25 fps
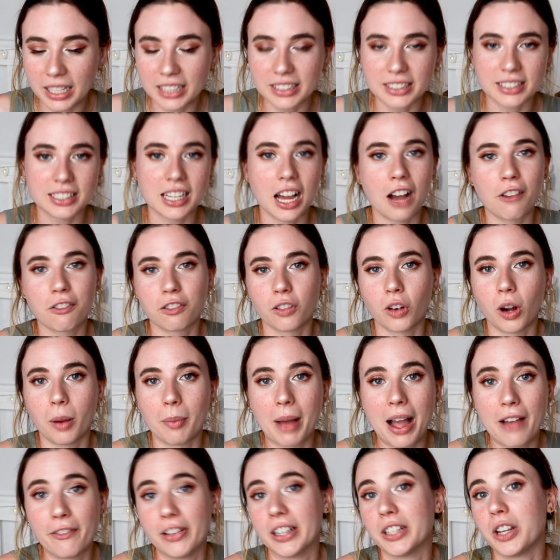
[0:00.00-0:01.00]
and start from
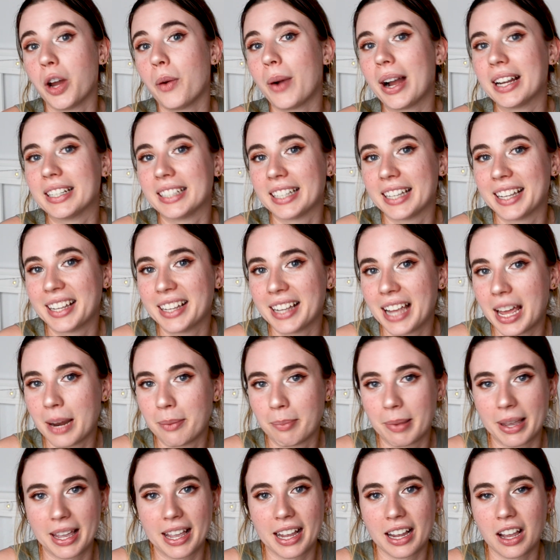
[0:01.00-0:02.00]
having no idea and
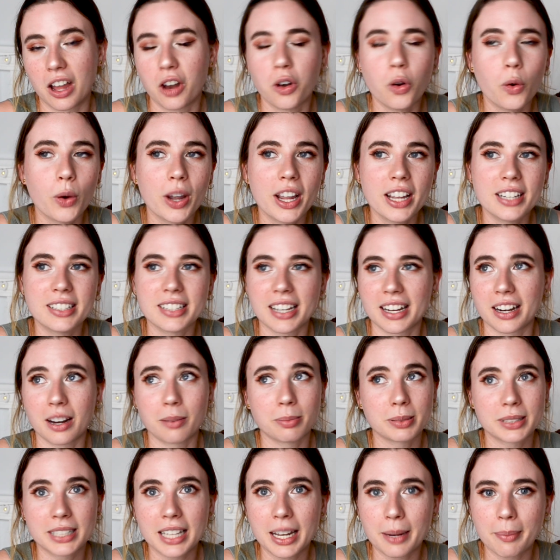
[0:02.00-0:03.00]
being annoyed and
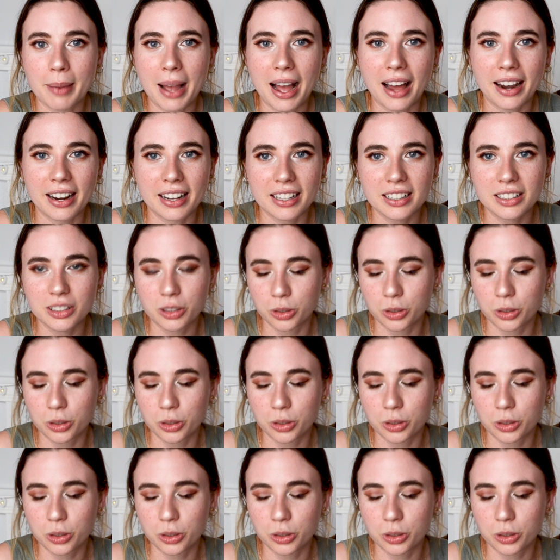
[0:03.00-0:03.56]
upset about it